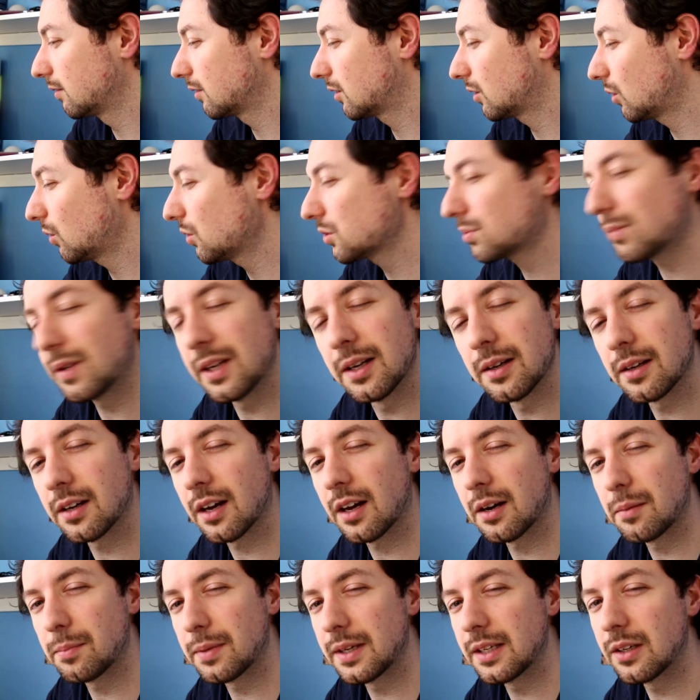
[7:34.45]
caused me to
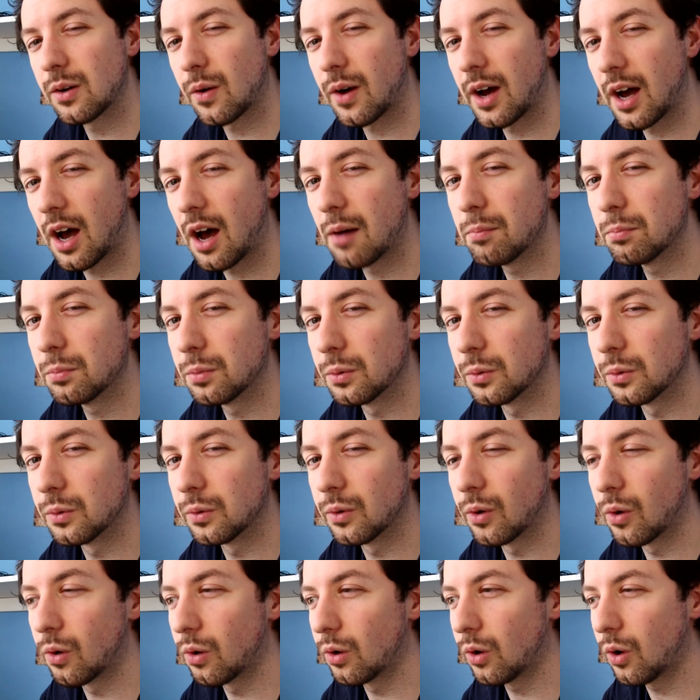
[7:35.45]
kind of be quite humble
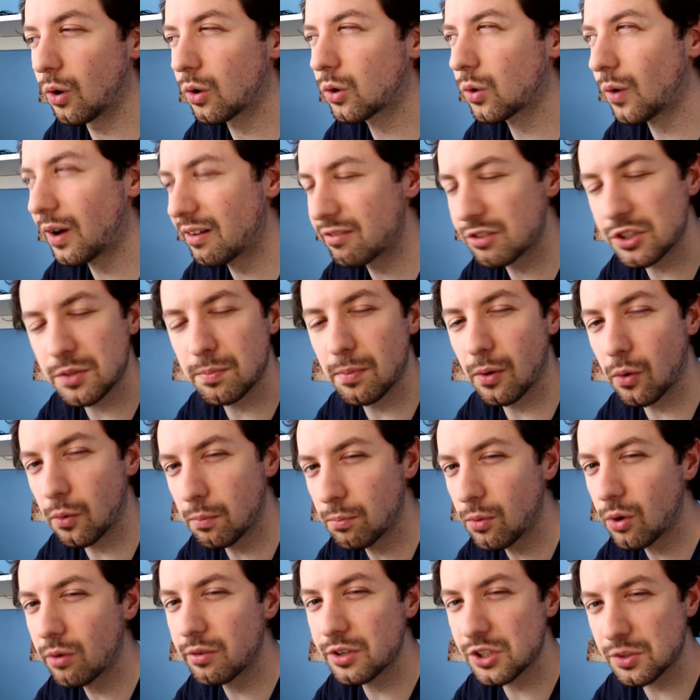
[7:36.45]
or
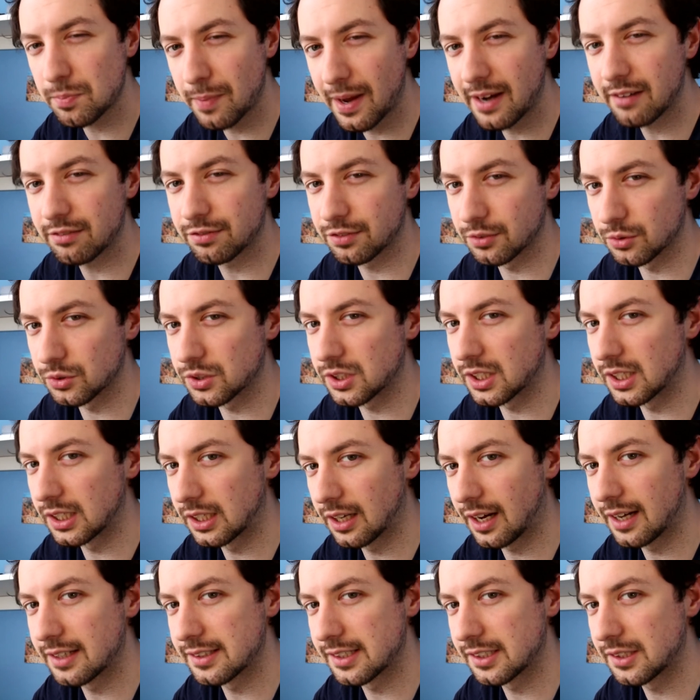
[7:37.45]
more respectful to the
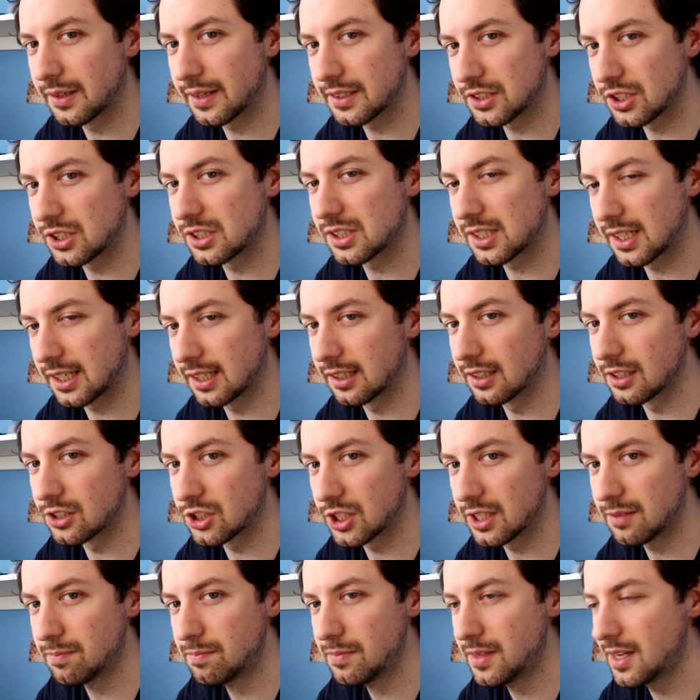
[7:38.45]
guys that you actually see in the
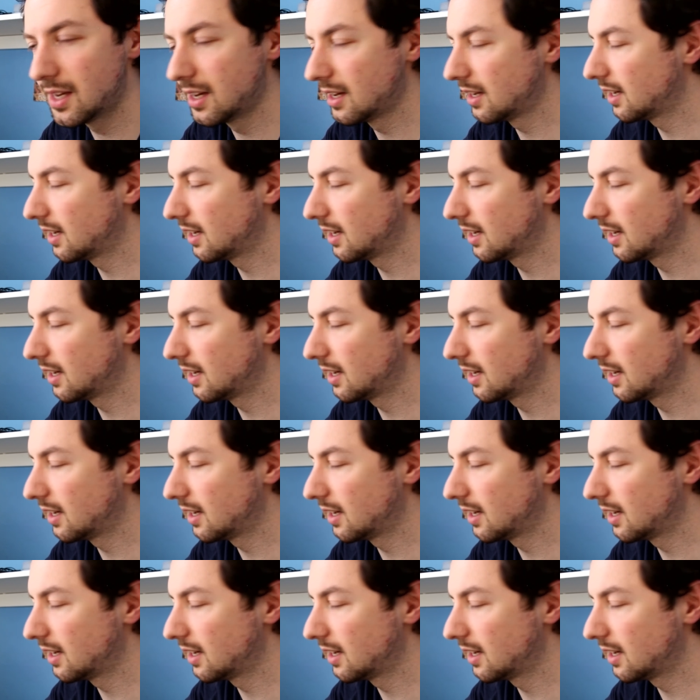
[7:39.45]
gym.